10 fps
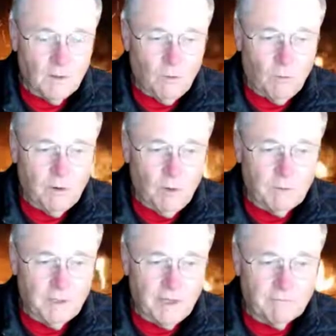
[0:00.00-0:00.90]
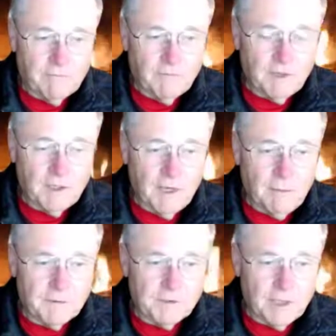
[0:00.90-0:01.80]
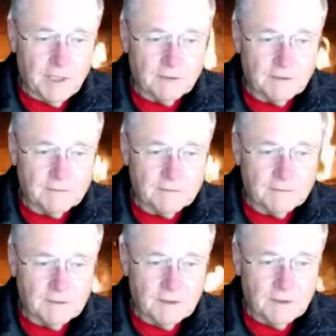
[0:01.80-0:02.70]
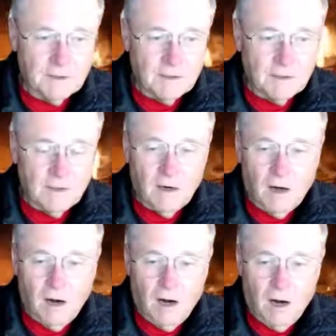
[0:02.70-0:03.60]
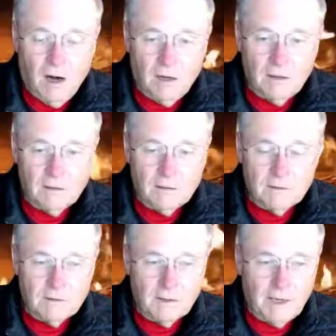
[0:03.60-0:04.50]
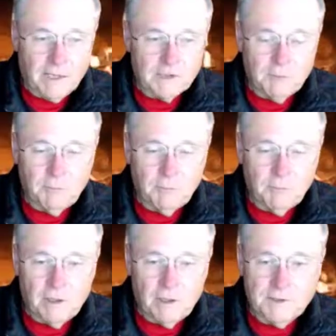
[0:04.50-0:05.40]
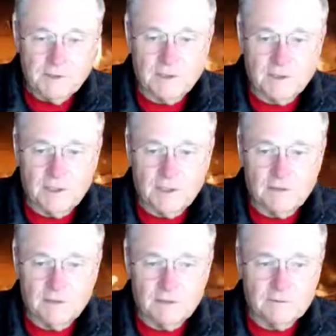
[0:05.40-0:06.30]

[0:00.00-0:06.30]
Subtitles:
we only get 59% are actually both going to be successes.